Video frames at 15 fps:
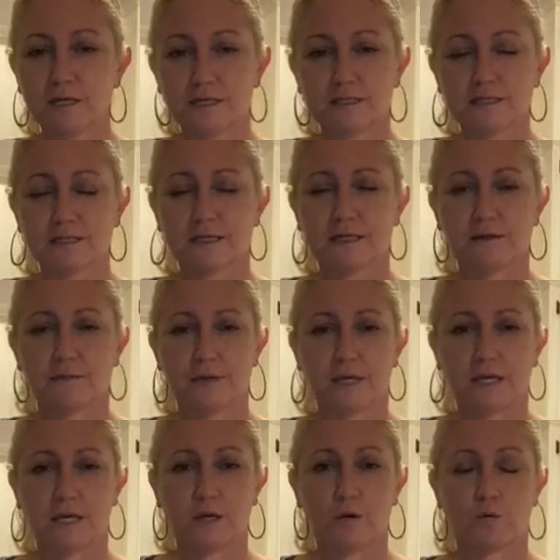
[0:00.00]
It's gonna
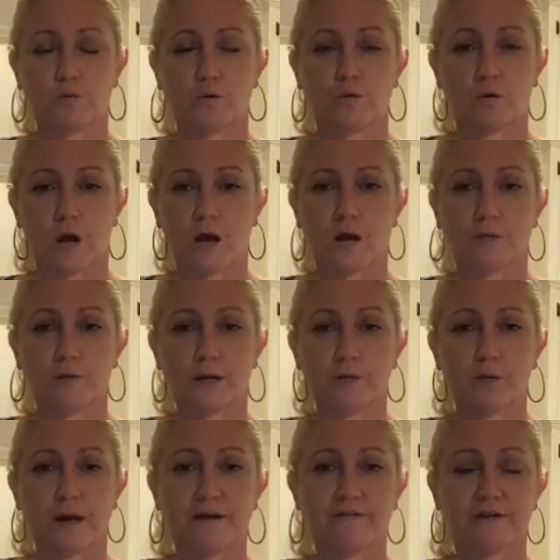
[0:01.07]
be red
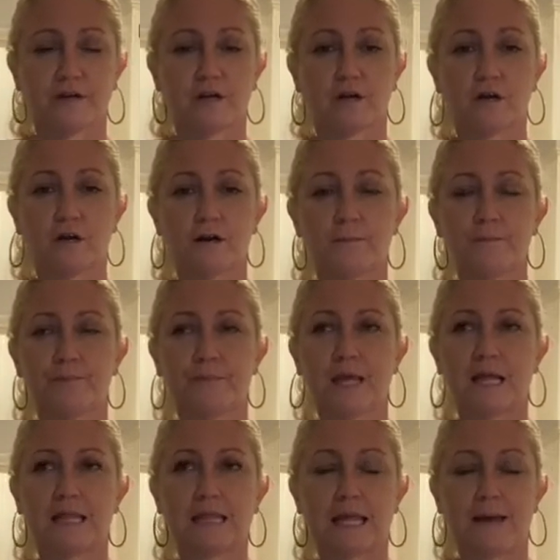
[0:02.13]
wine vinegar,
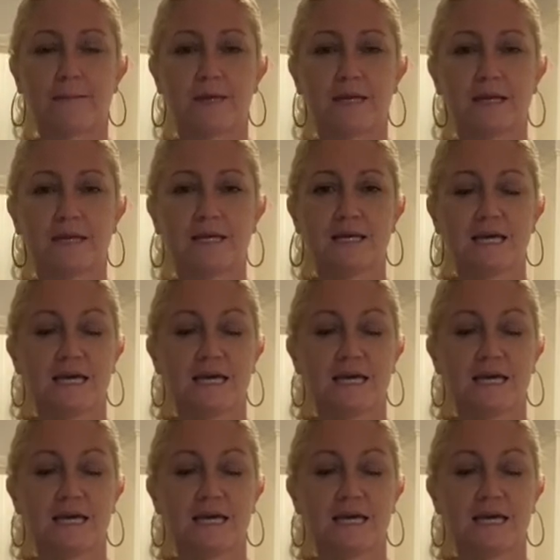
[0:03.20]
lemon,